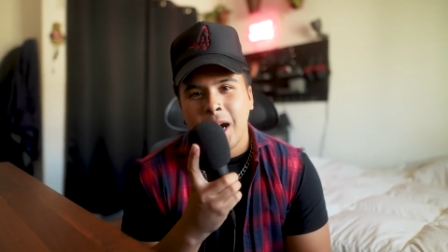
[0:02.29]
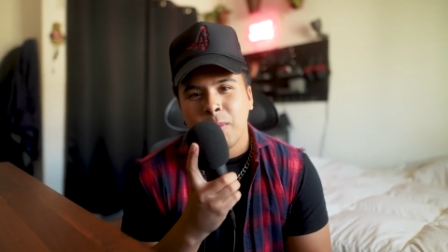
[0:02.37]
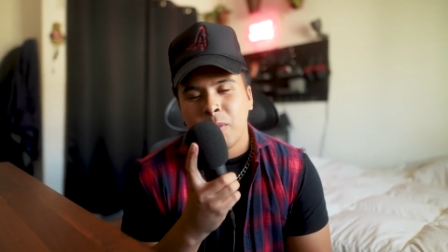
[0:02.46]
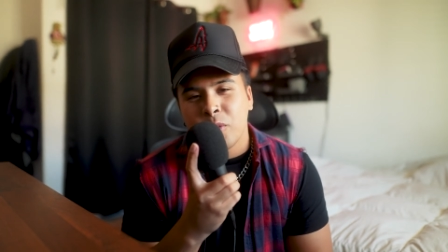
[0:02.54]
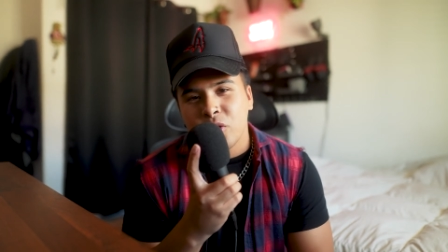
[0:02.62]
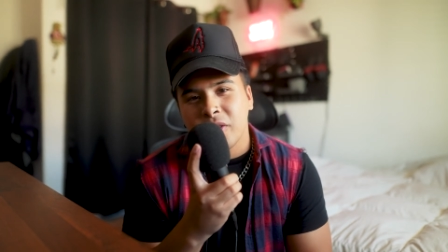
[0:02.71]

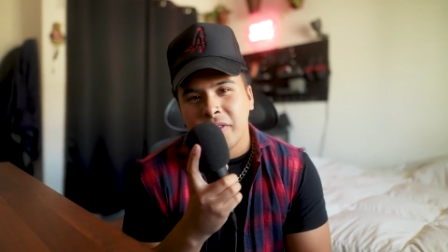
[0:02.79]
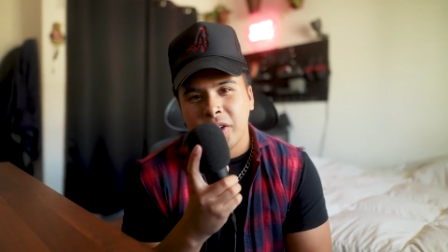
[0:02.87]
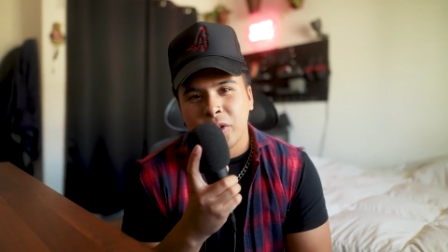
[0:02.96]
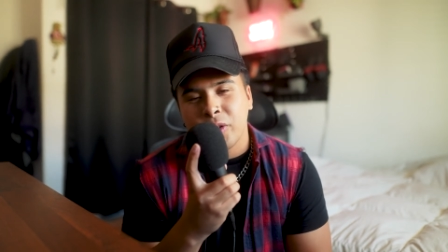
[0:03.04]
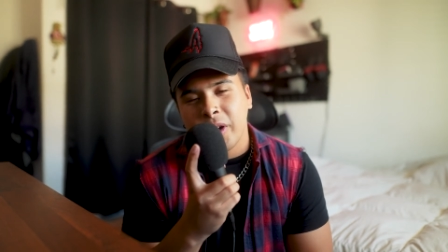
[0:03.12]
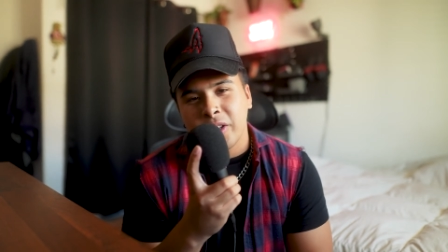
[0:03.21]
I'm a music
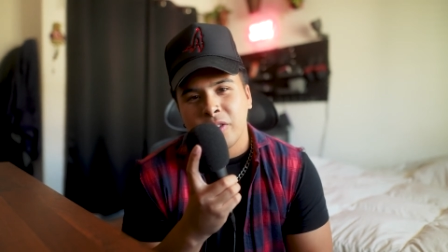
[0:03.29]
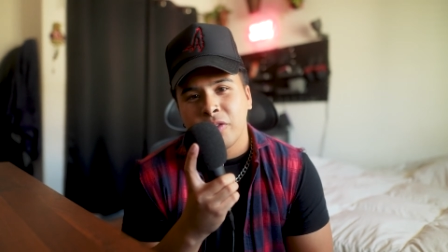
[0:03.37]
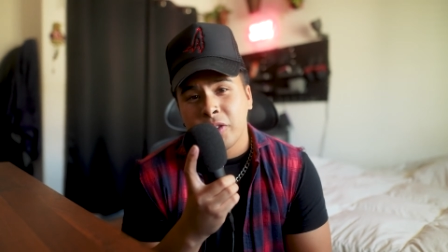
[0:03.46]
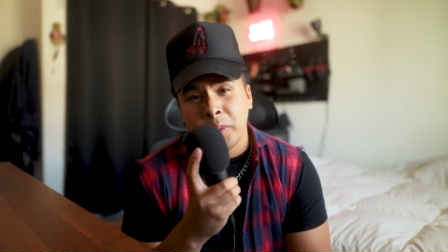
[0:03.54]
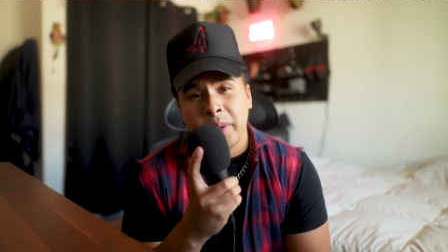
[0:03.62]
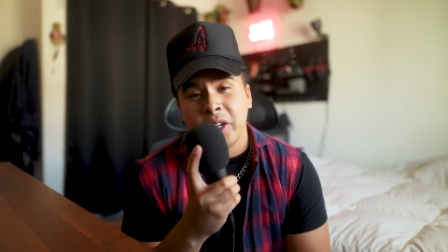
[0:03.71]
video director,
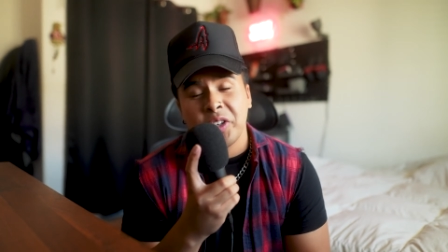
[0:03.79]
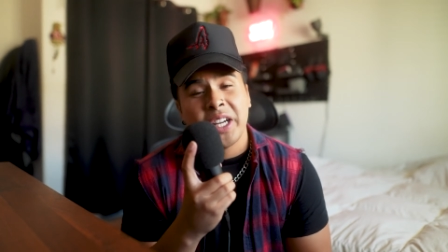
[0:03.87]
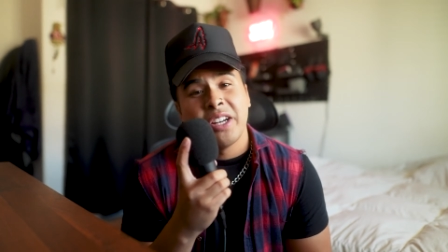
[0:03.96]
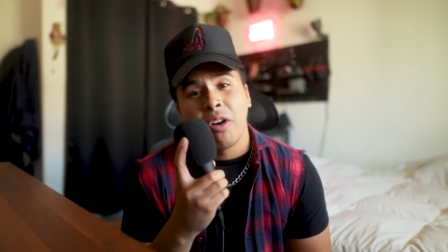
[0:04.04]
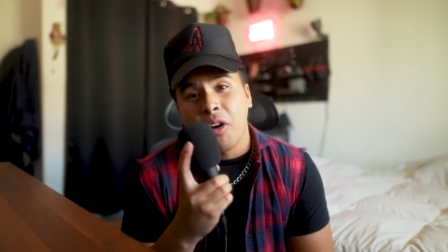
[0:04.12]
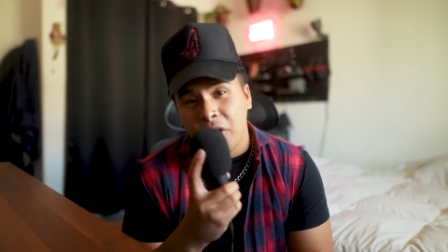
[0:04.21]
filmmaker,
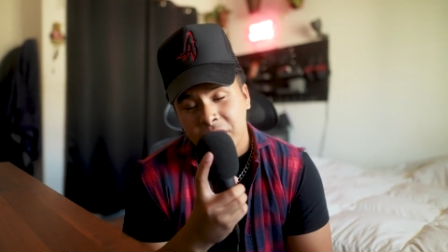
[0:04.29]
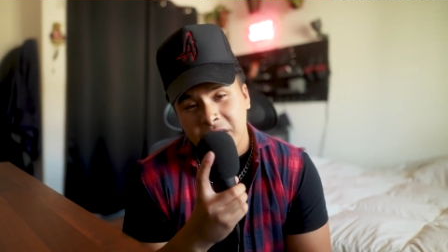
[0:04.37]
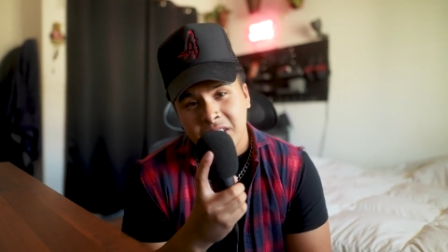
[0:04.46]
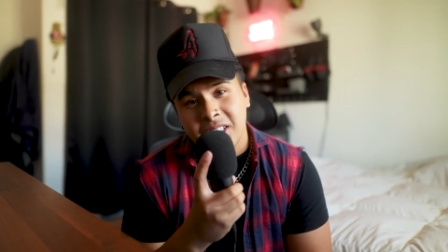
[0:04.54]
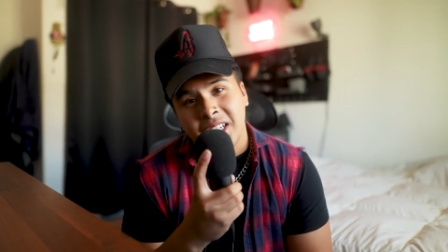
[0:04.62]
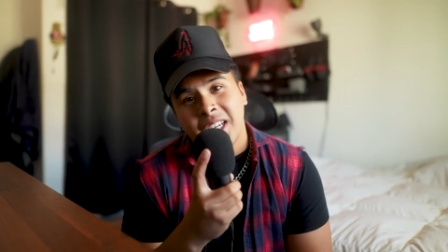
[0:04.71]
and
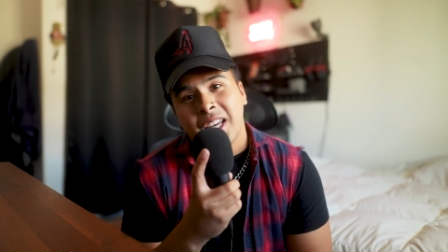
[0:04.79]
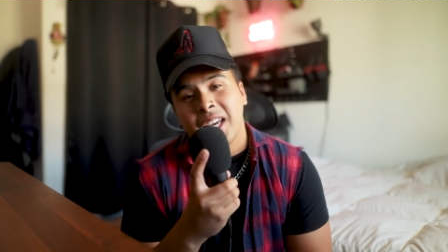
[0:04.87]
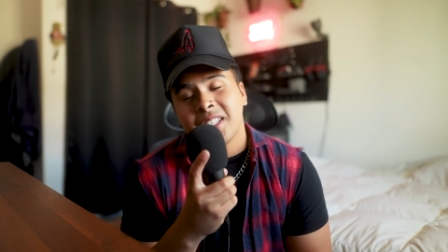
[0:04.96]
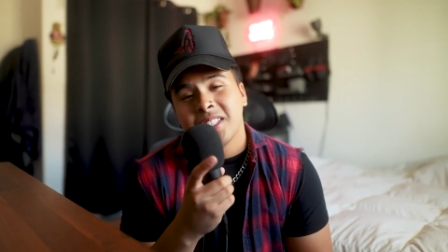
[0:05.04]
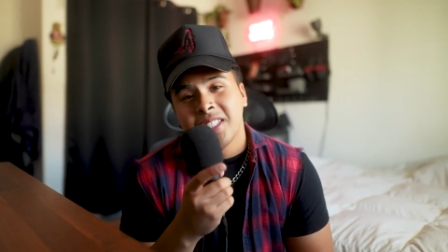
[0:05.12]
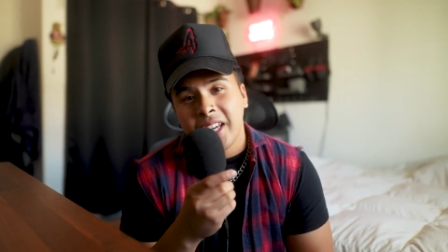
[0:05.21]
artist,
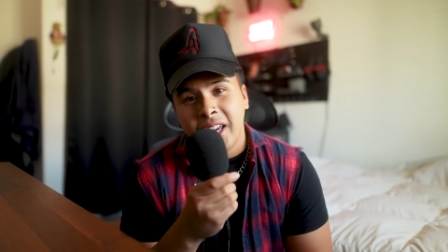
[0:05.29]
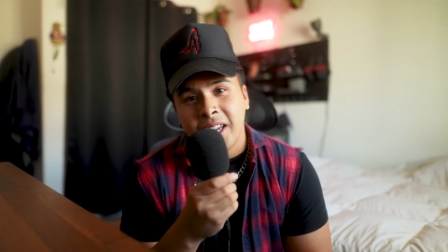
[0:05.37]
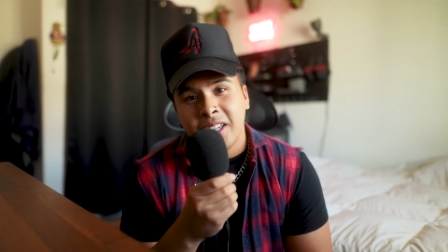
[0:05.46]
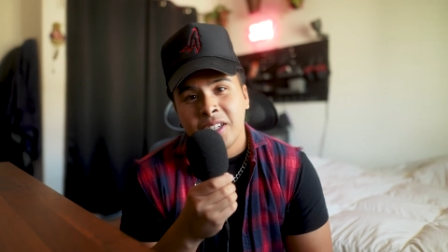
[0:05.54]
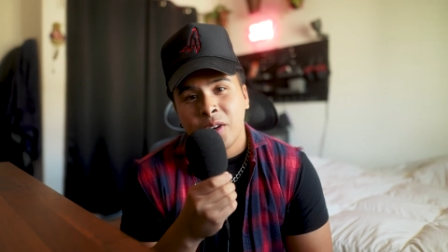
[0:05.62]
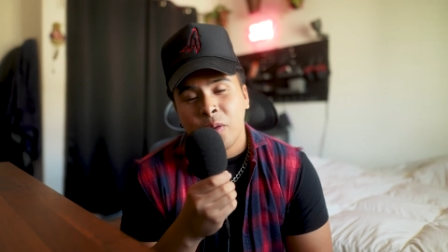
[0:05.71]
and
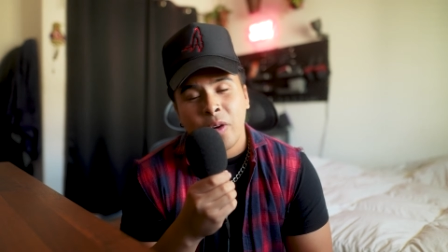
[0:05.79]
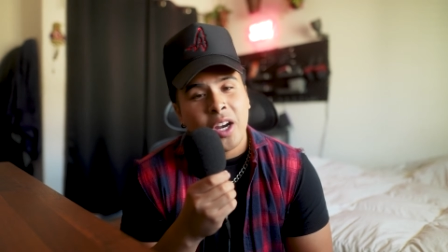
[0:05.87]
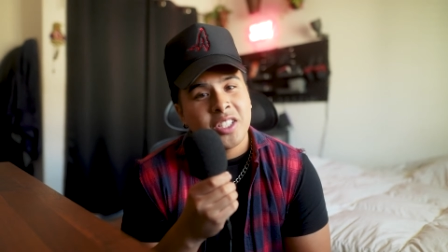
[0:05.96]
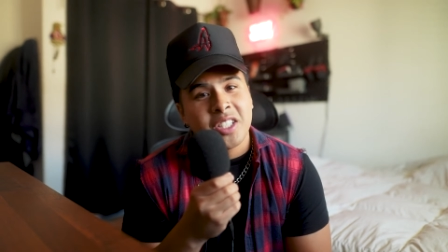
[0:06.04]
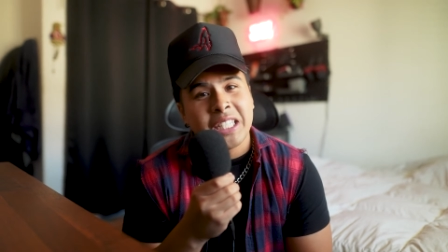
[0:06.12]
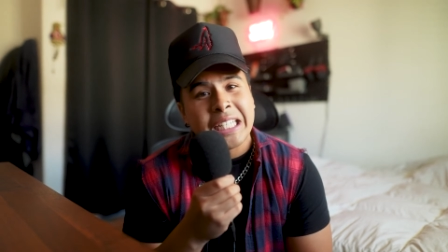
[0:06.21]
today we're
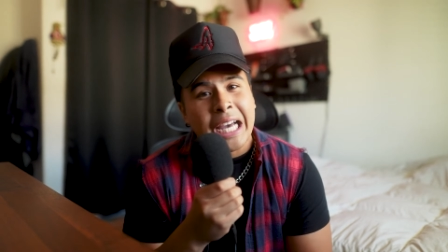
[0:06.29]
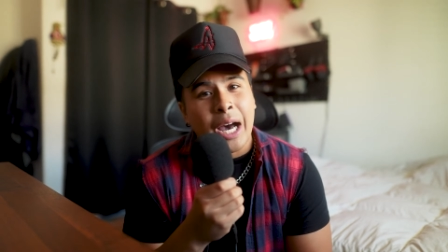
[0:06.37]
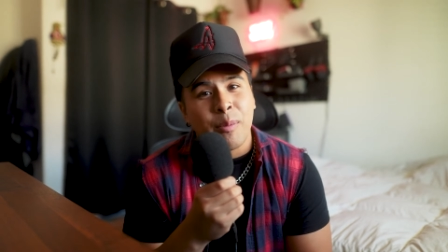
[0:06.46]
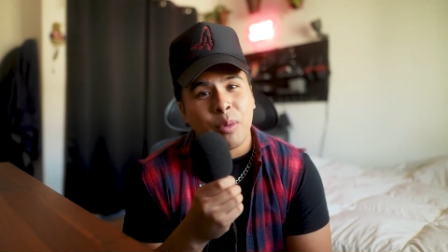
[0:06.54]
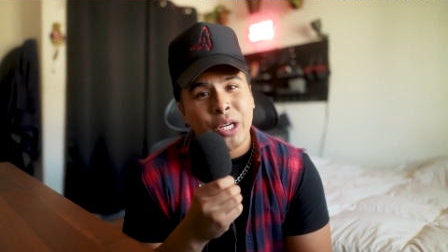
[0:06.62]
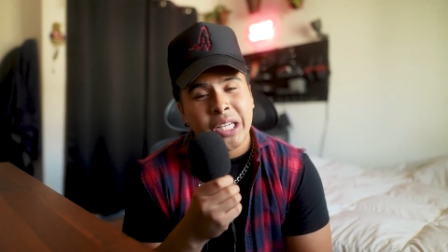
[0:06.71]
actually
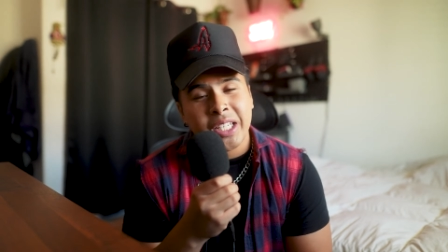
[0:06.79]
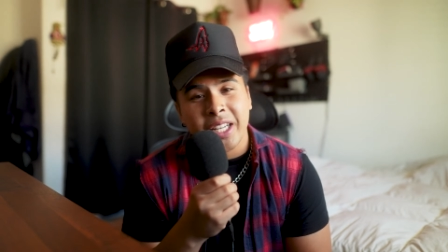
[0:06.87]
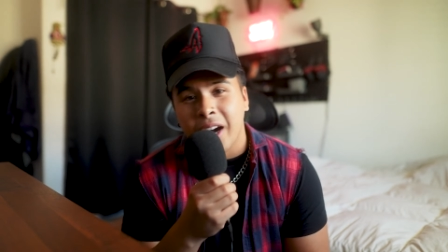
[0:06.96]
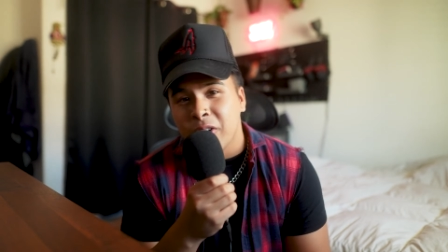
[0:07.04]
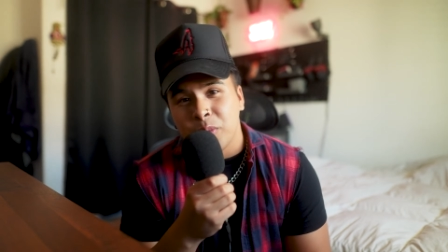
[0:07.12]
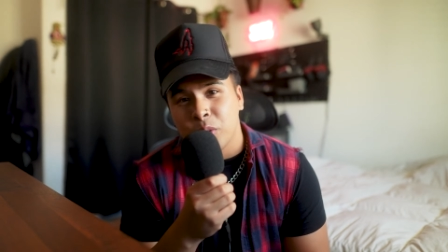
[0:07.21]
not breaking
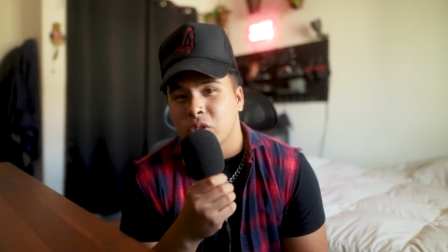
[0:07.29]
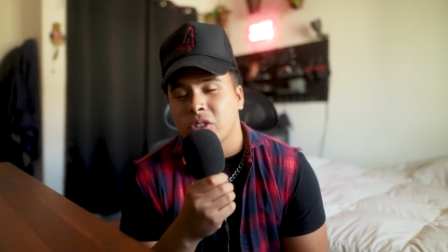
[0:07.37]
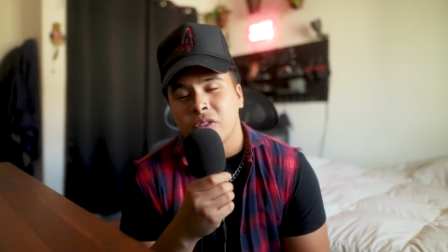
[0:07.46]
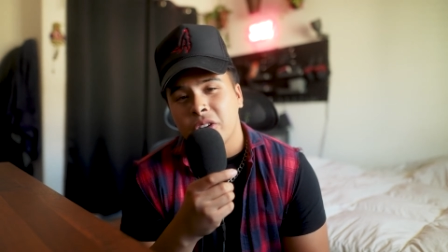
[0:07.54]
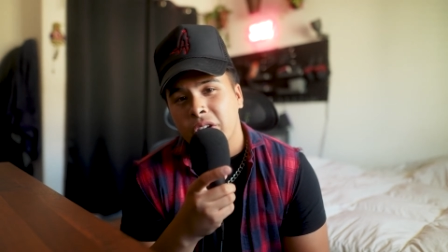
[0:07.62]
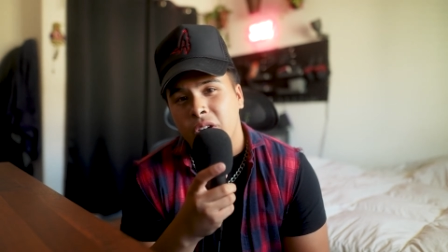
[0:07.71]
down a
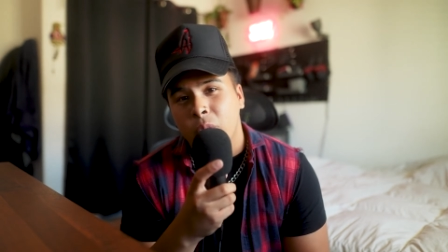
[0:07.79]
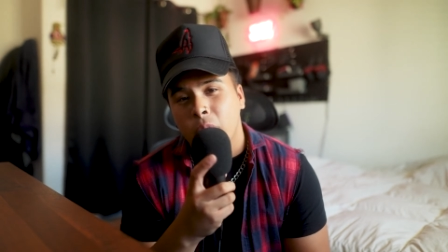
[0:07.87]
music video.